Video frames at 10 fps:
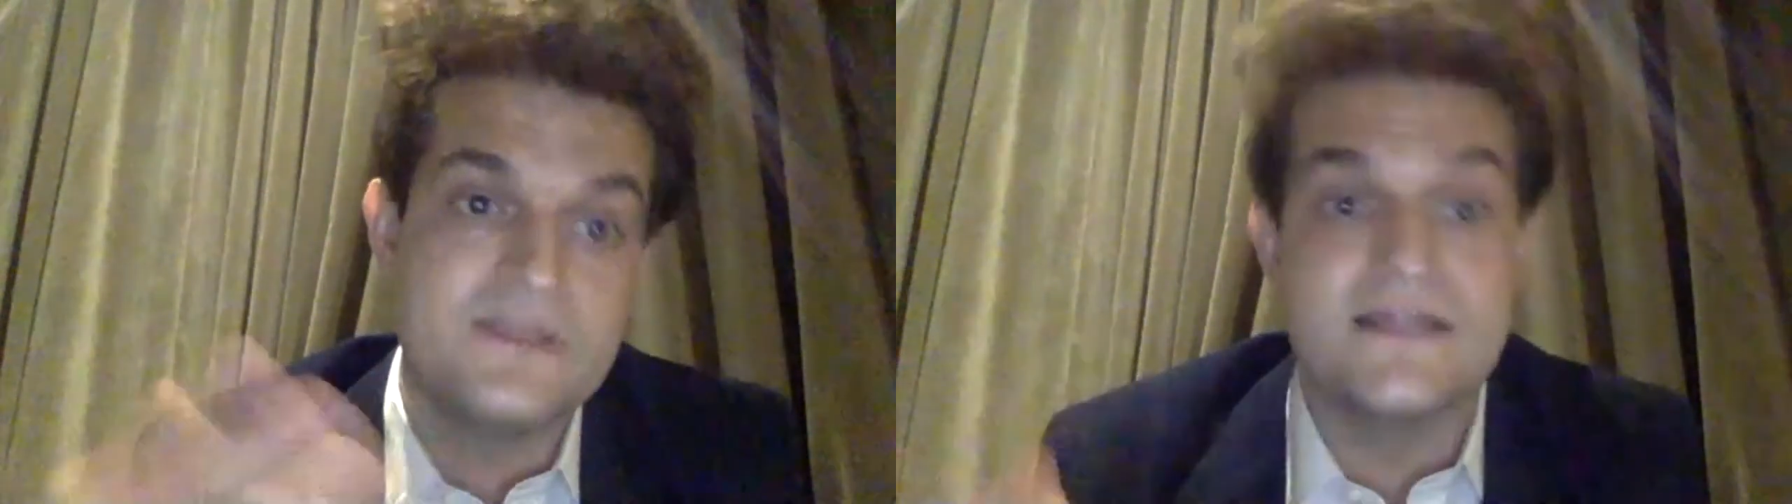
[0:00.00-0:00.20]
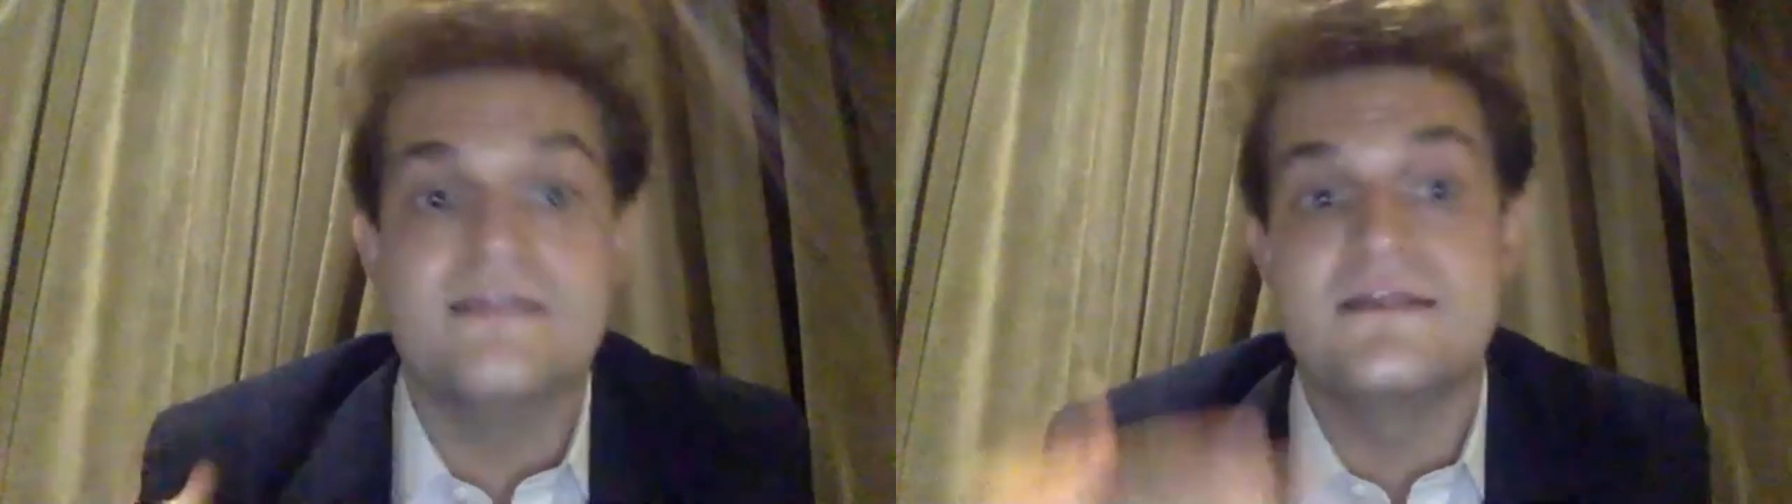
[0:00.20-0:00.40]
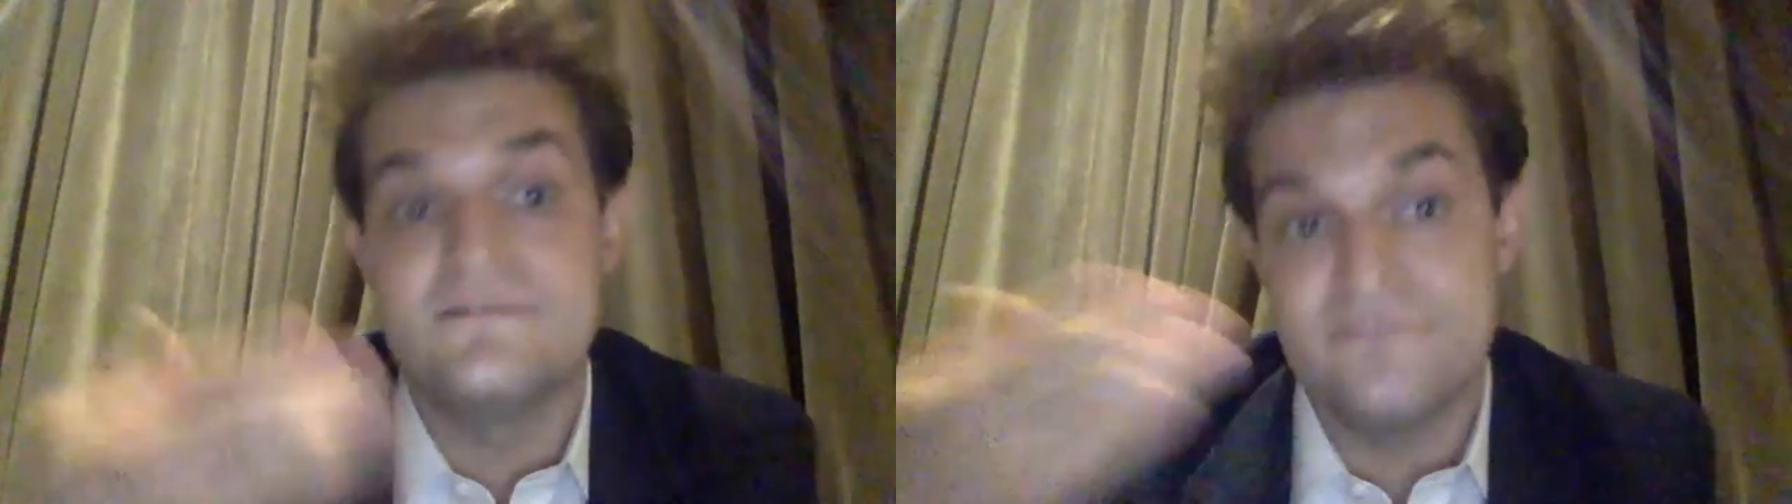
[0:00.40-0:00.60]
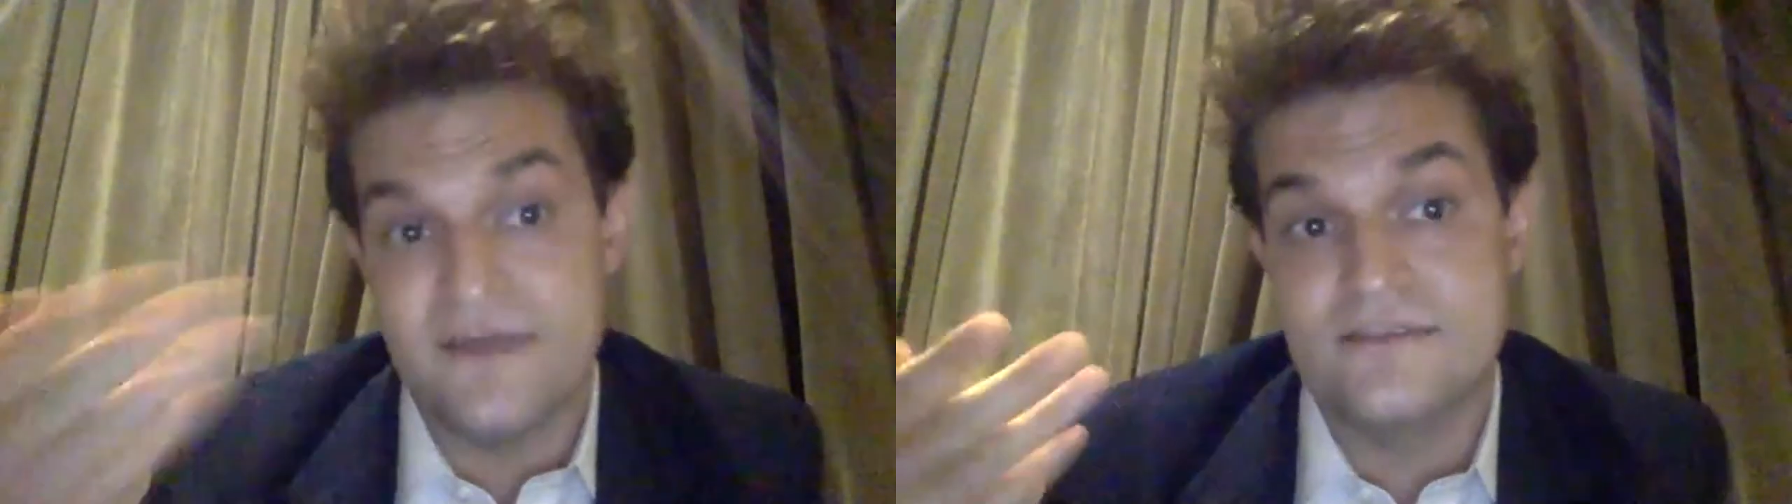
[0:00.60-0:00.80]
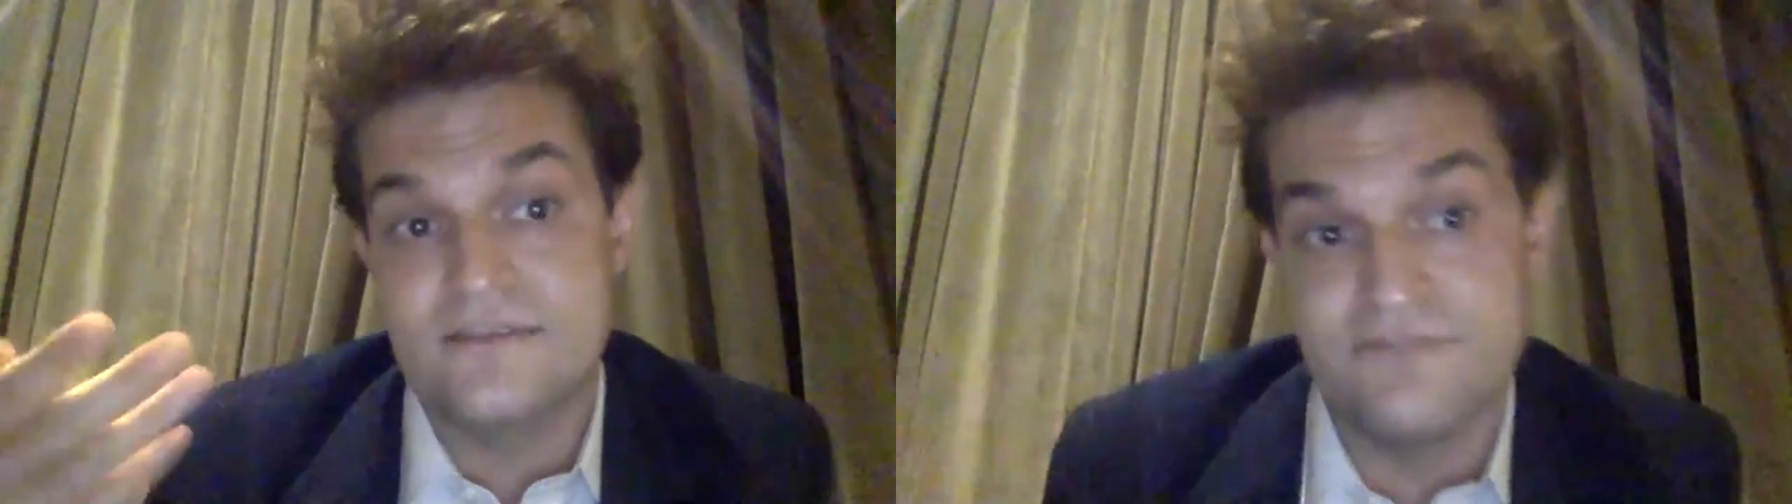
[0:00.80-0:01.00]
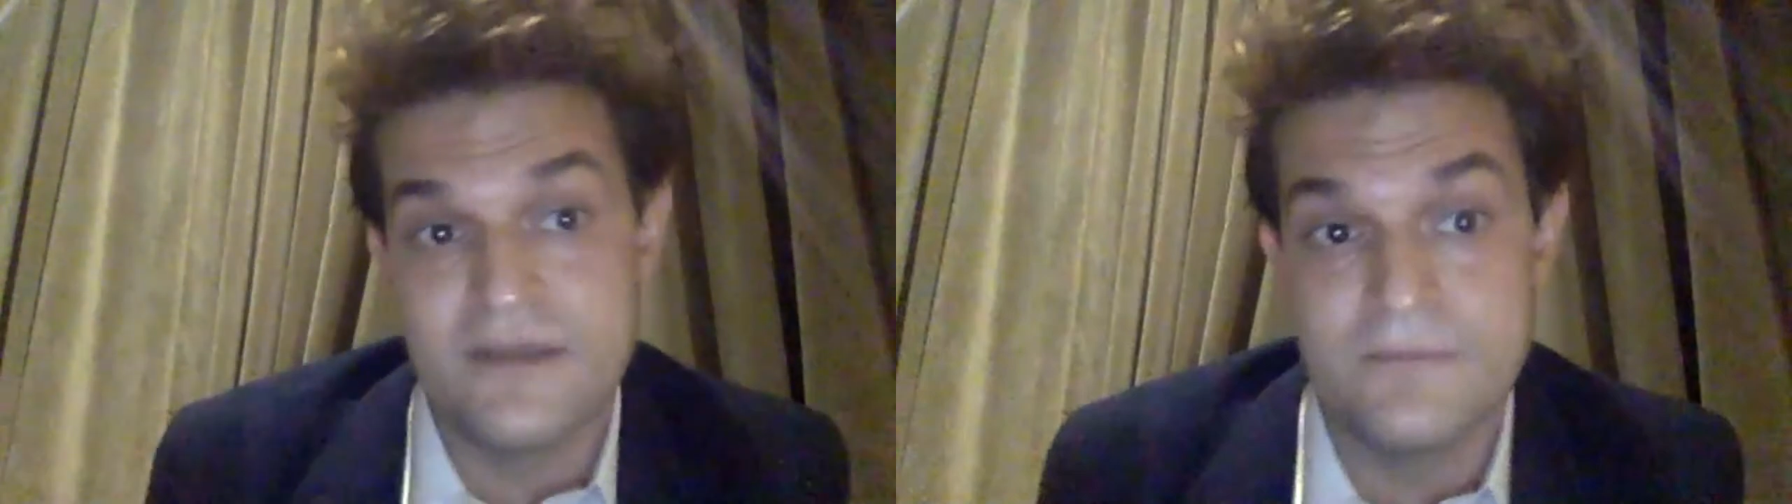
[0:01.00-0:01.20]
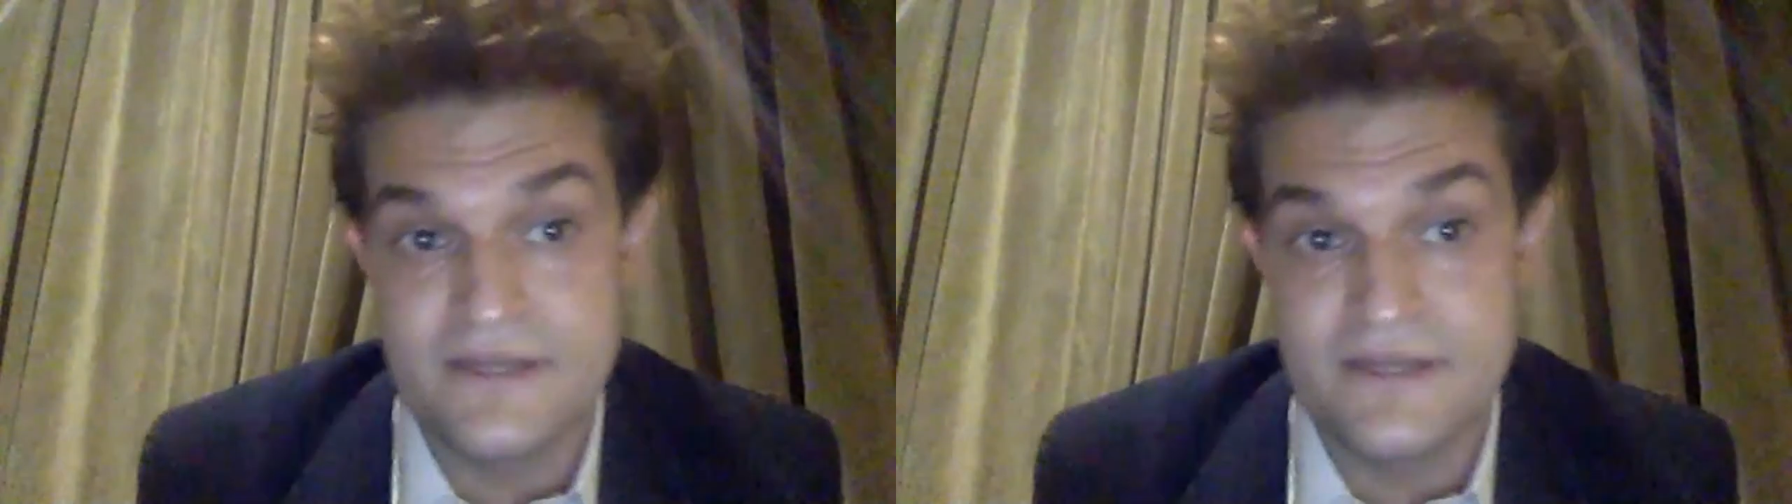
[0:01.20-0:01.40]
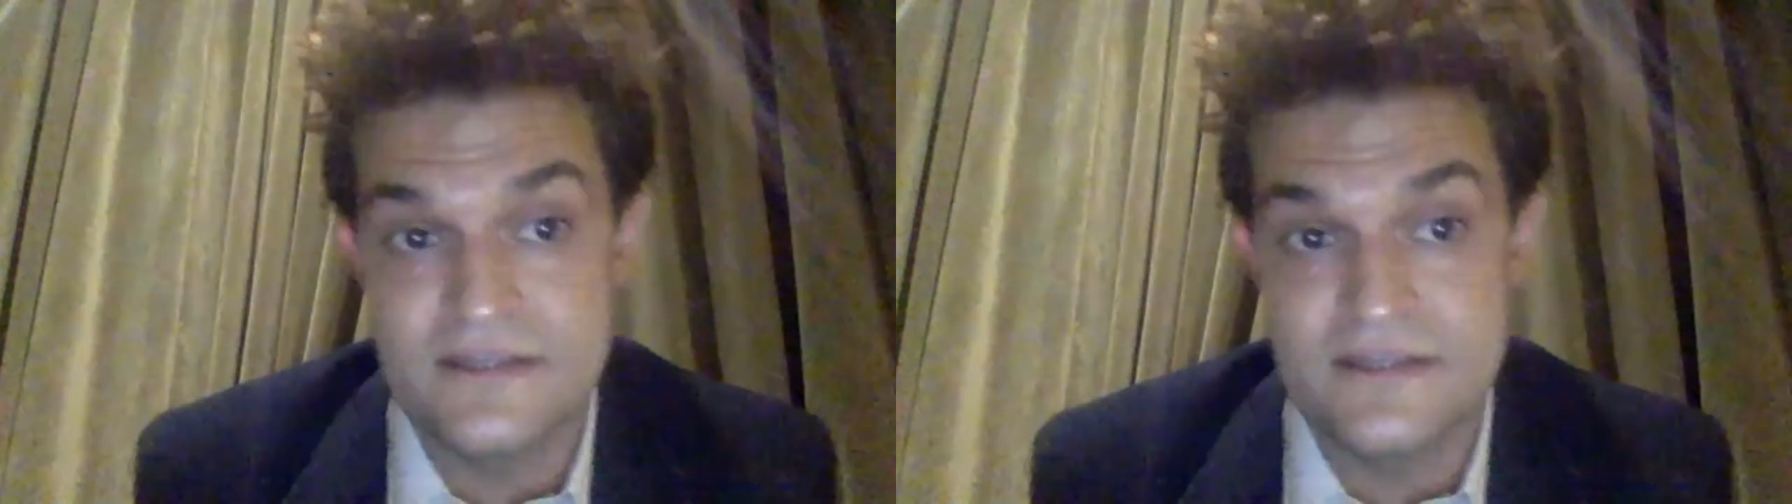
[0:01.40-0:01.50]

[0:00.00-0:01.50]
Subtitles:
and that in fact the family had